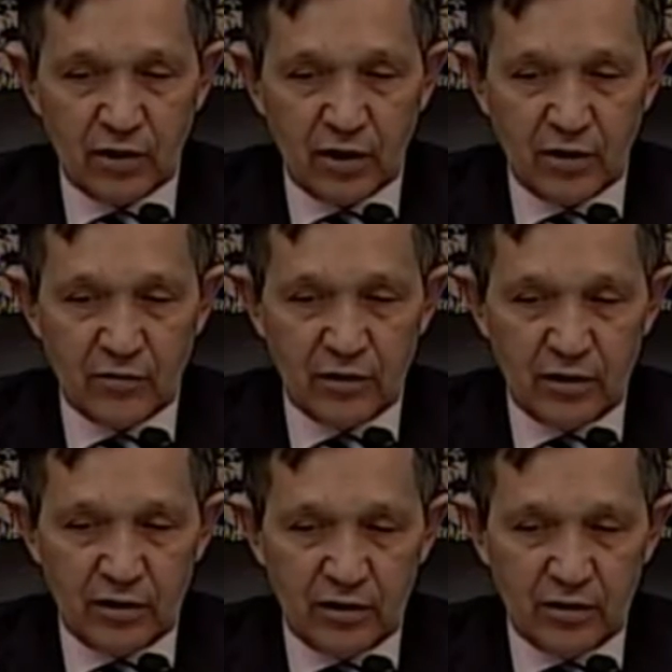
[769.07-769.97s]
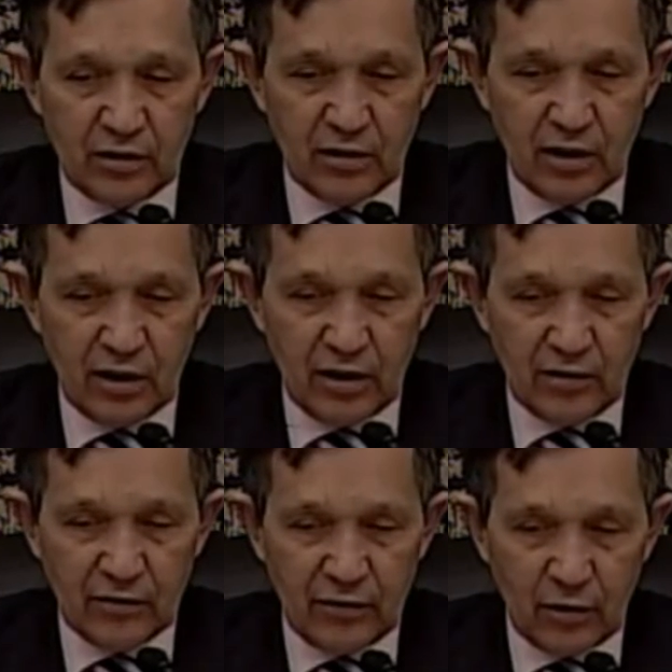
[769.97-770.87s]
of the uh,
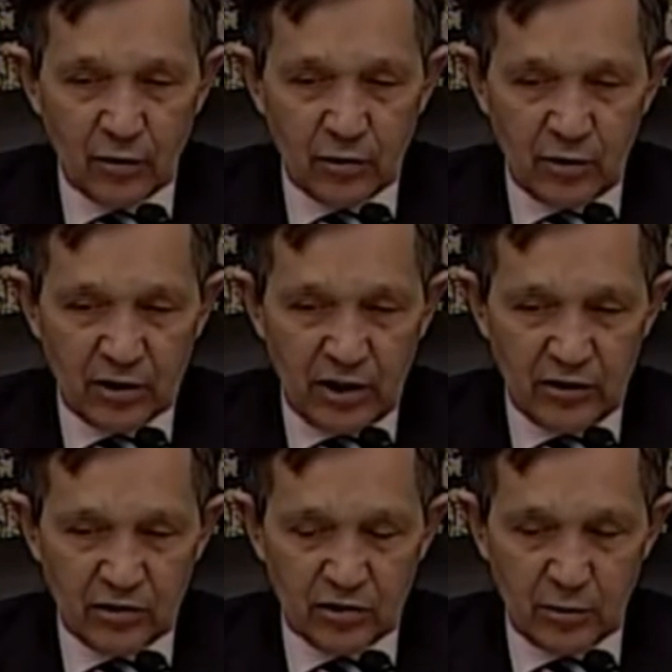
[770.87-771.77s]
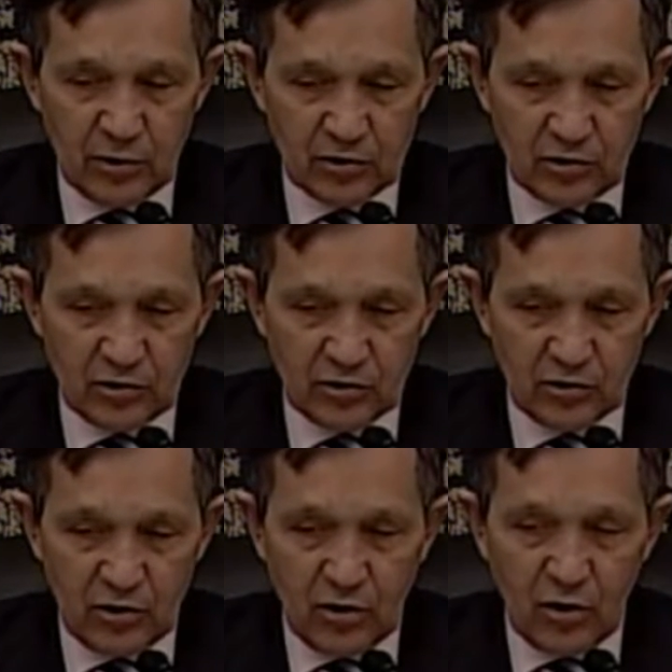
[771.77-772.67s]
Federal Communication Commission's
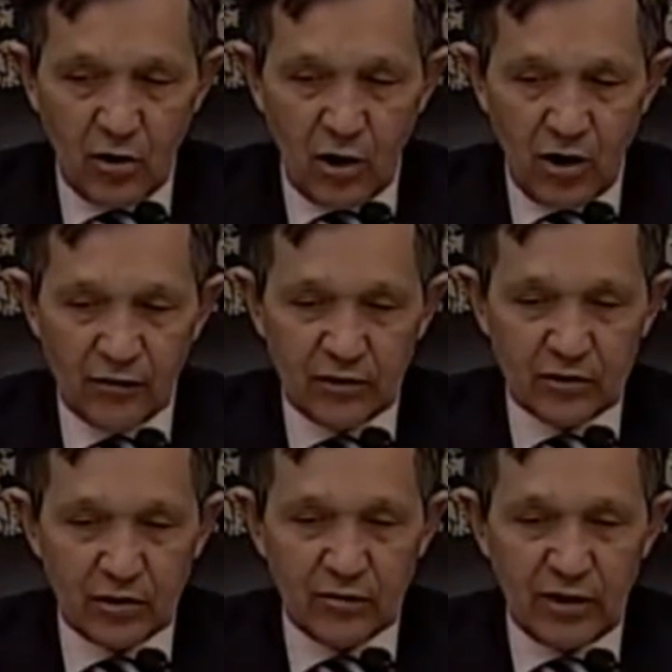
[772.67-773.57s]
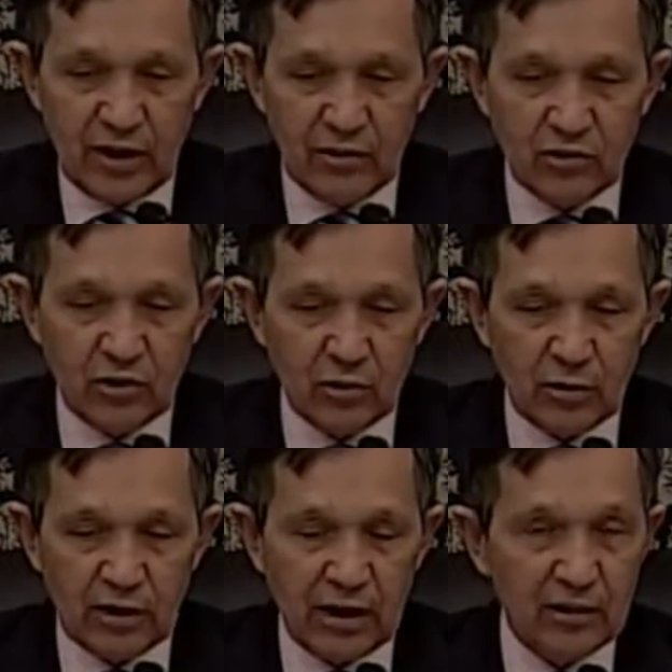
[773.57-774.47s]
Office of
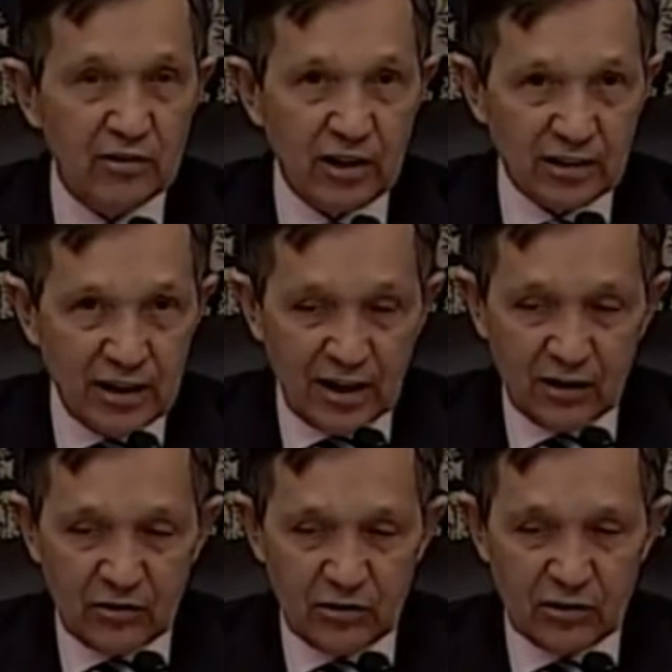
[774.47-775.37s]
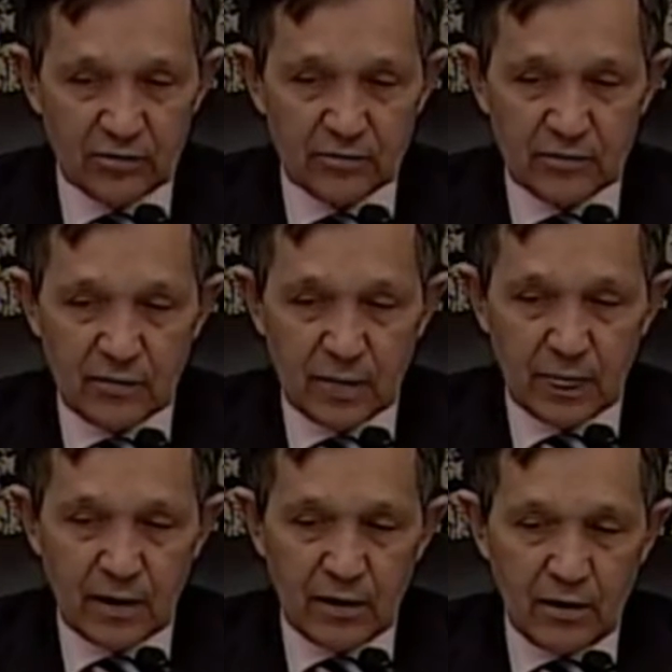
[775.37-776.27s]
Engineering and Technology.
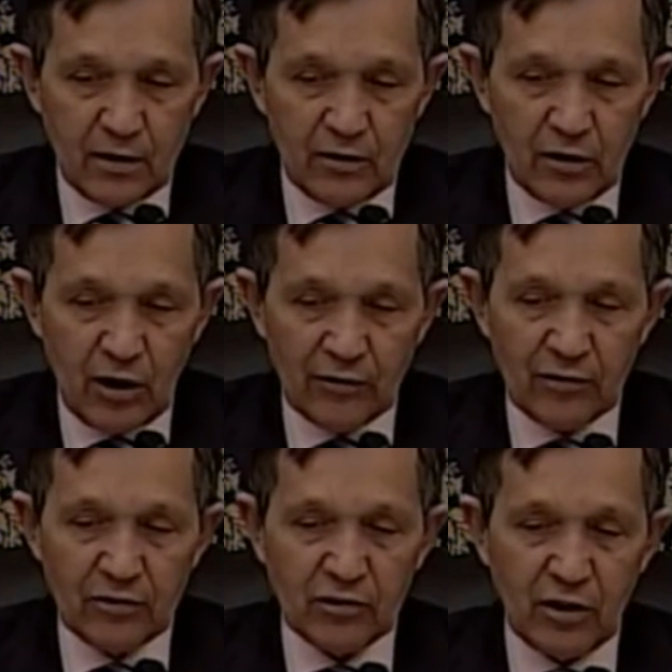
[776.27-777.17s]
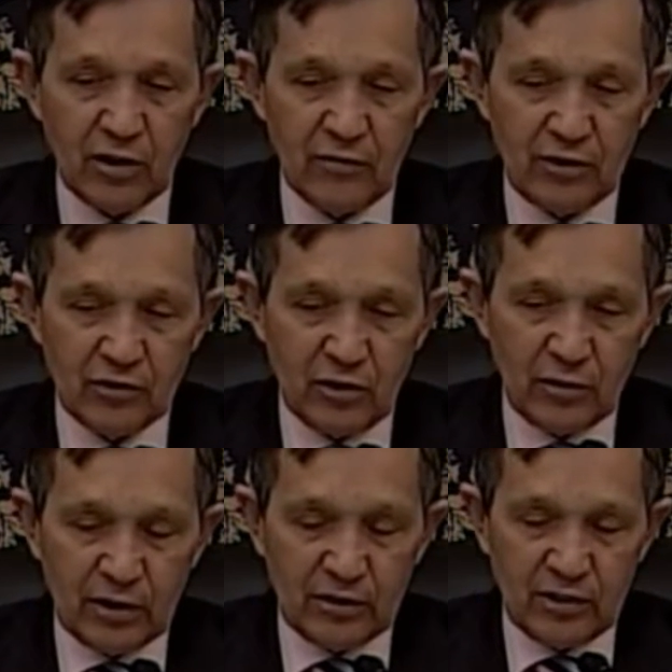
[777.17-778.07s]
The Office of
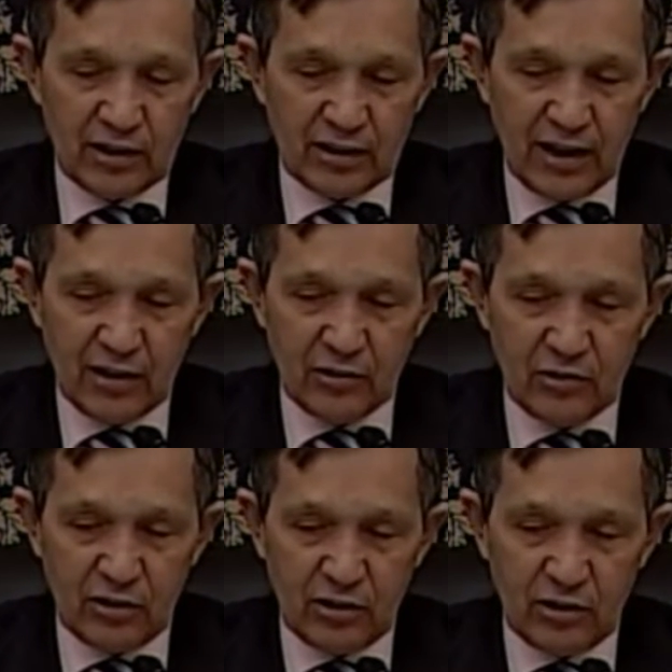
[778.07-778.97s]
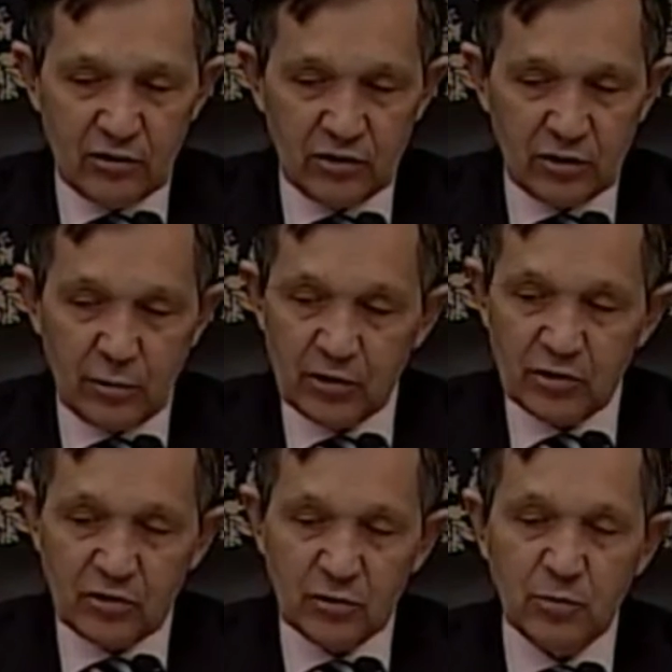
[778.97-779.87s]
Engineering and Technology is the
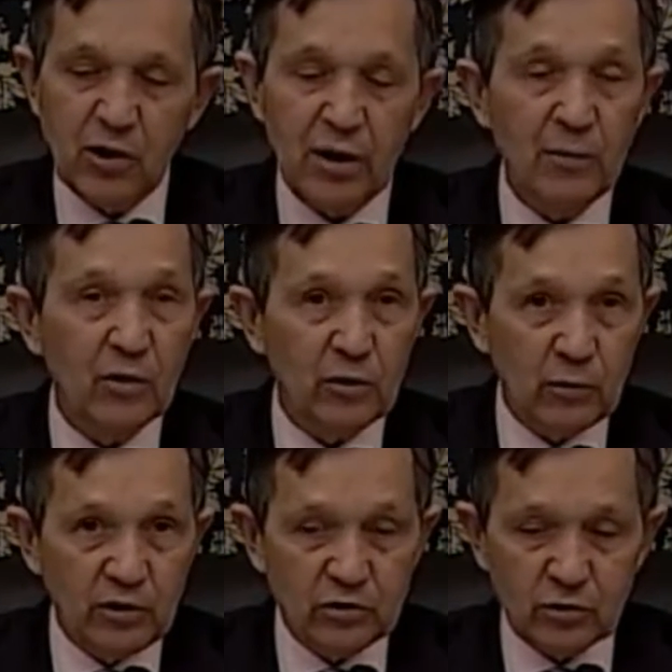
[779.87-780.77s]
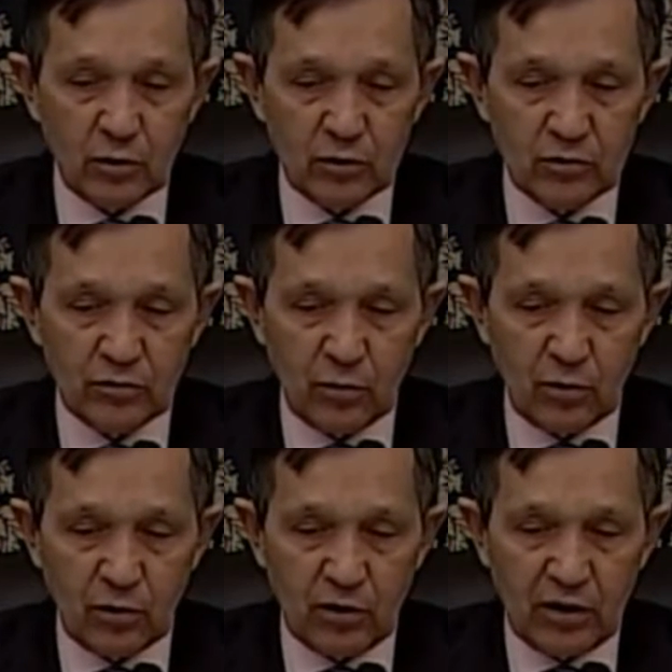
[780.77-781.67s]
Commission's primary resource
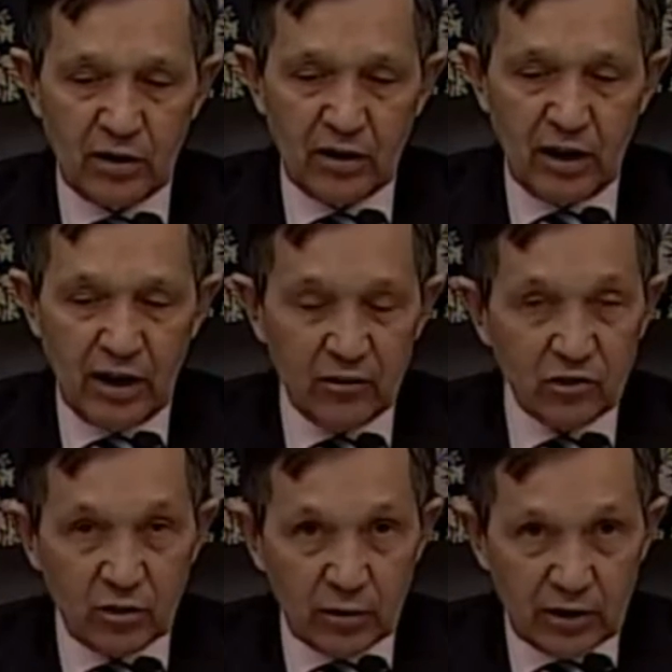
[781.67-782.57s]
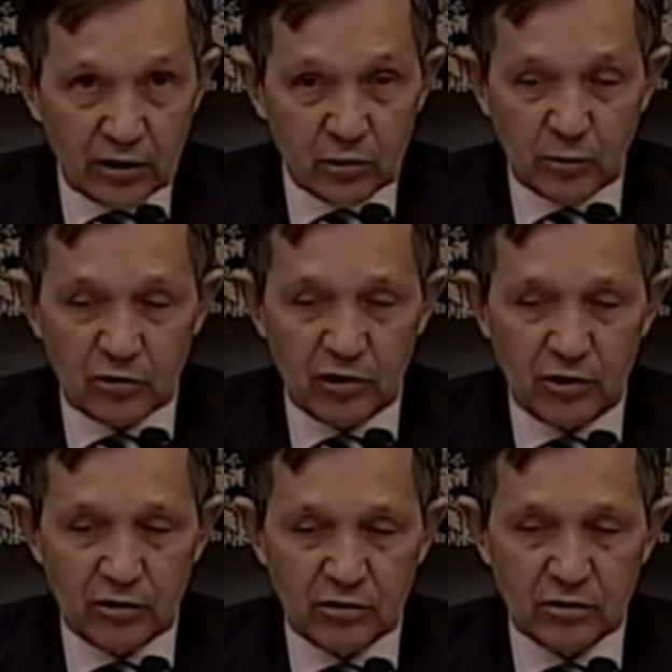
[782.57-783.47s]
for engineering
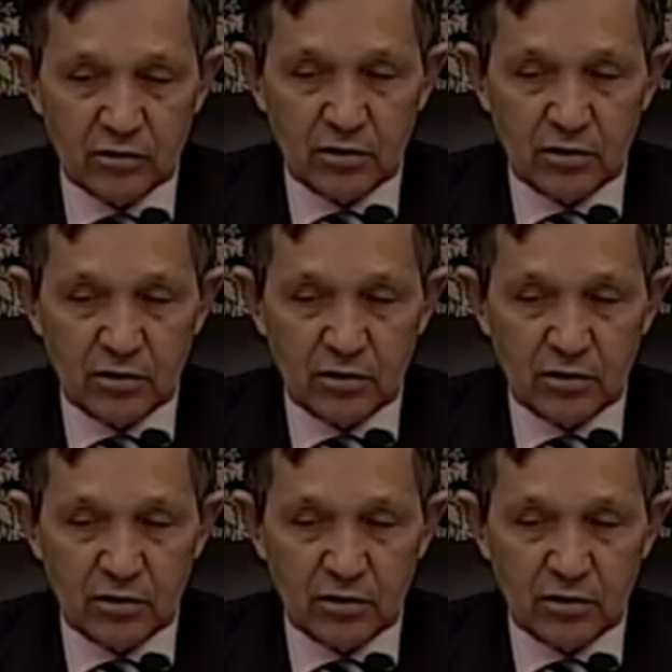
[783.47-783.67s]
expertise